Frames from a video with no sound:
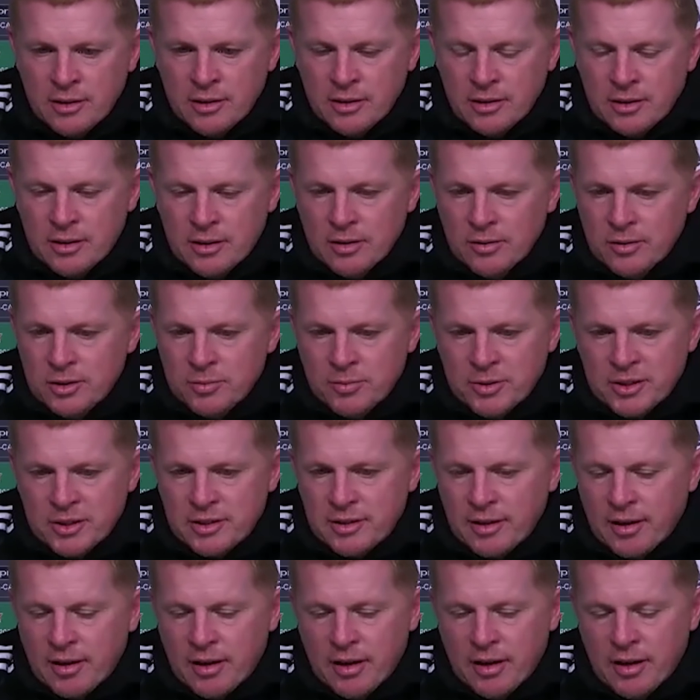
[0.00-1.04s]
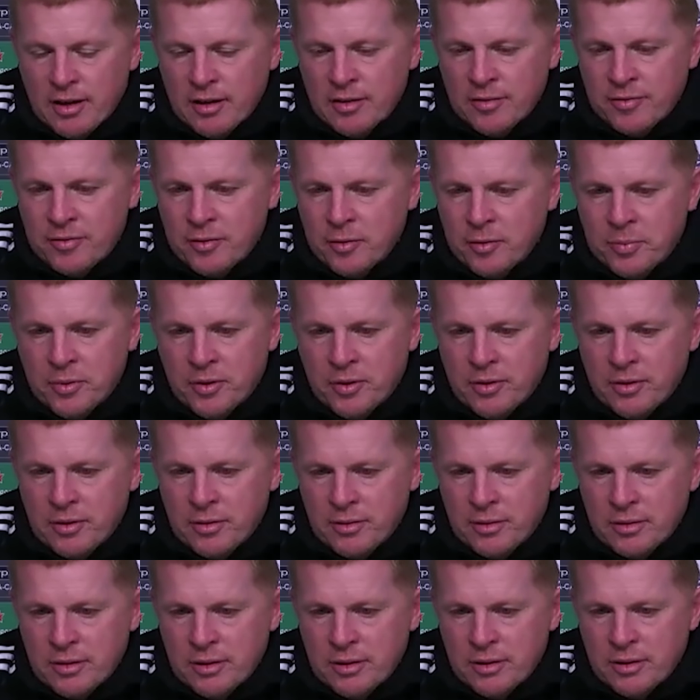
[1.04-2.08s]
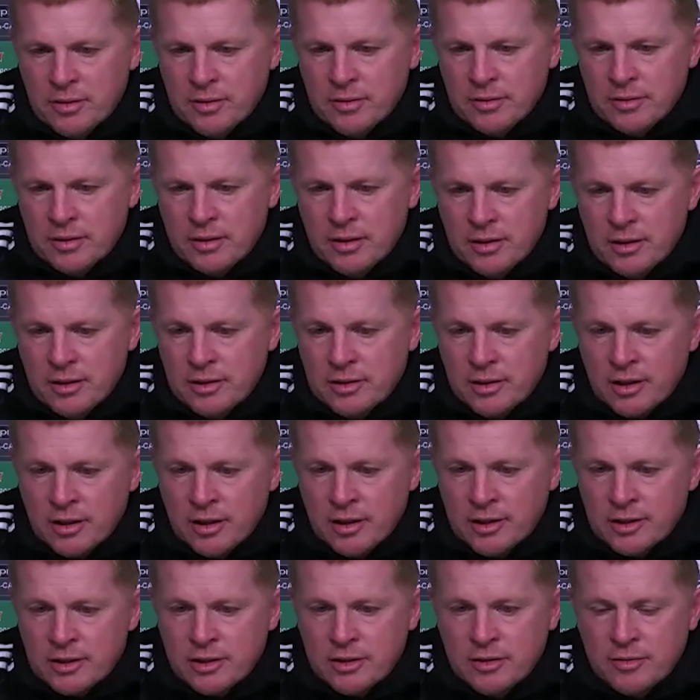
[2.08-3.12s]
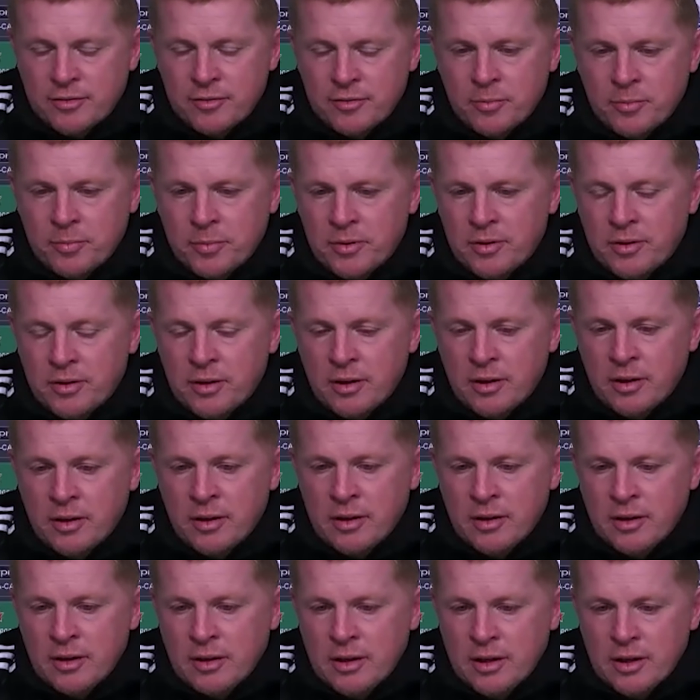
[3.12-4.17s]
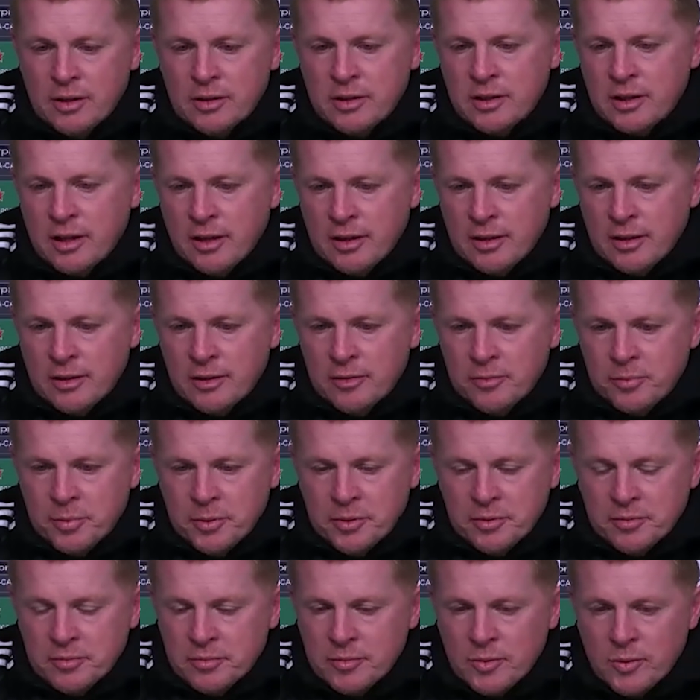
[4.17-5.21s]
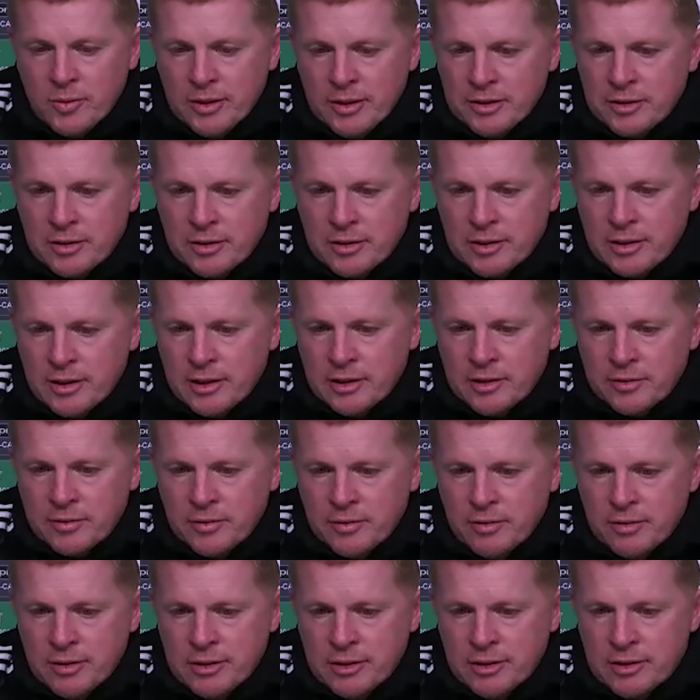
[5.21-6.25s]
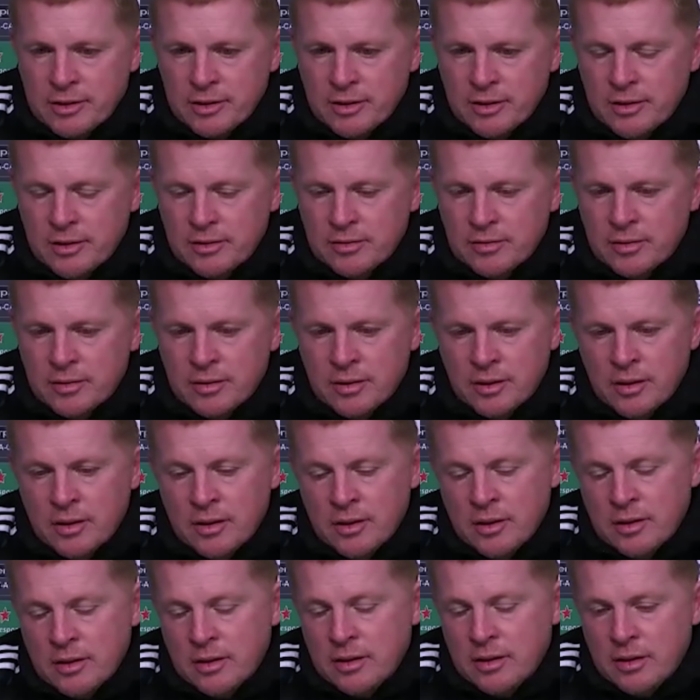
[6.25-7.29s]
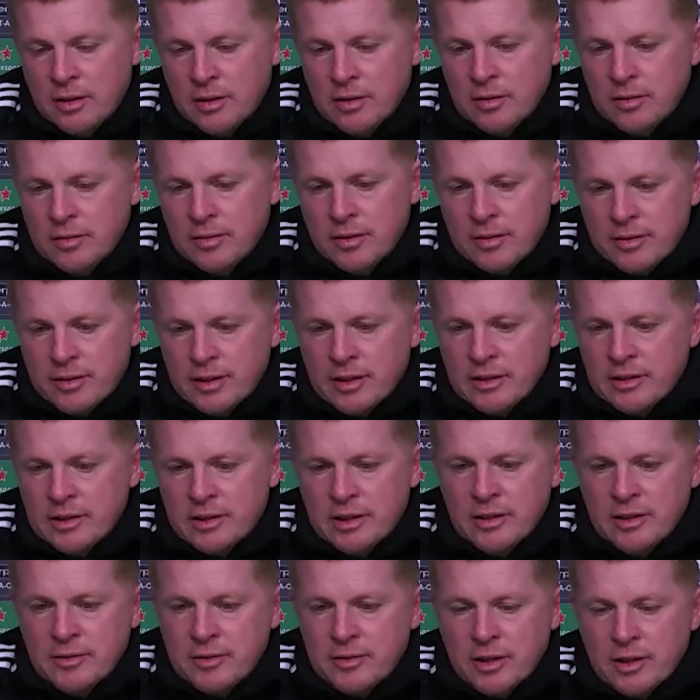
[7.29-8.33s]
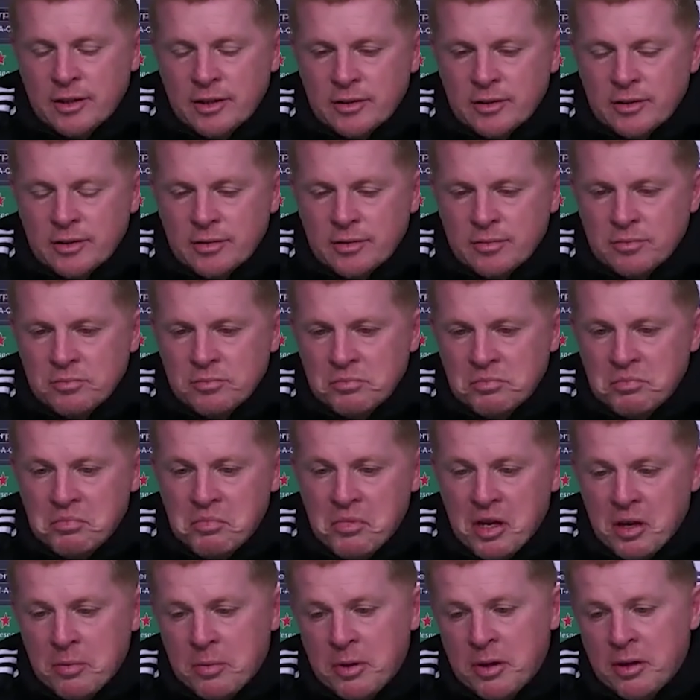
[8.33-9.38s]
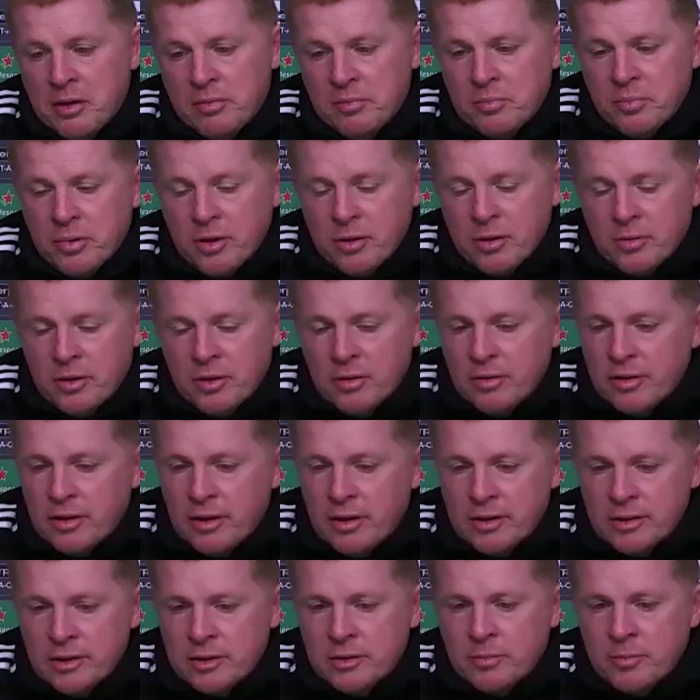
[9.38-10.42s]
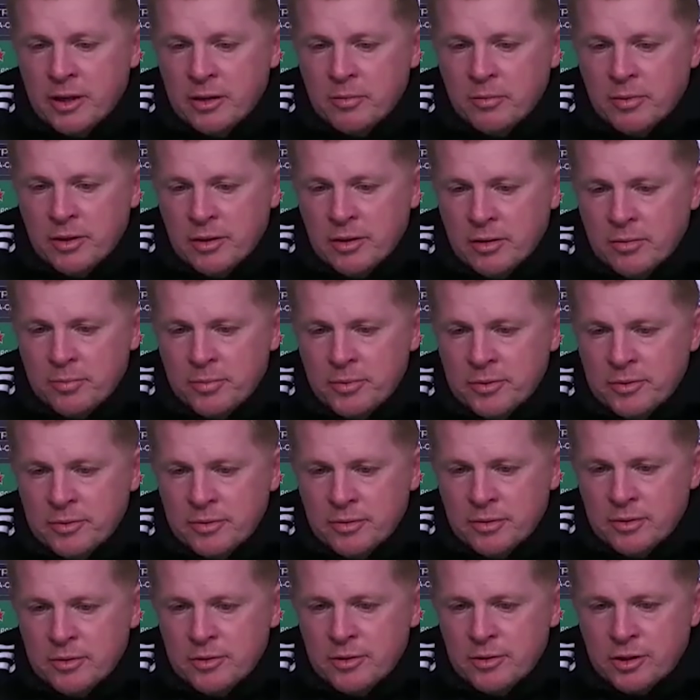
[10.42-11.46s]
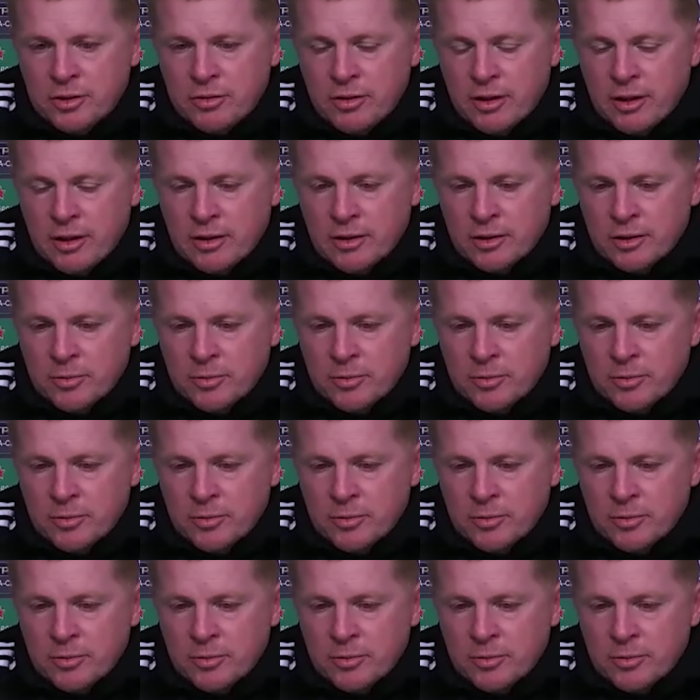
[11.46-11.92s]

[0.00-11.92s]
You know, he's missed a lot of football, uh, a lot of international football, and Scotland have been quite successful recently, and you know, I think Steve's got his, maybe, probably already has his mind made up on, on the strikers.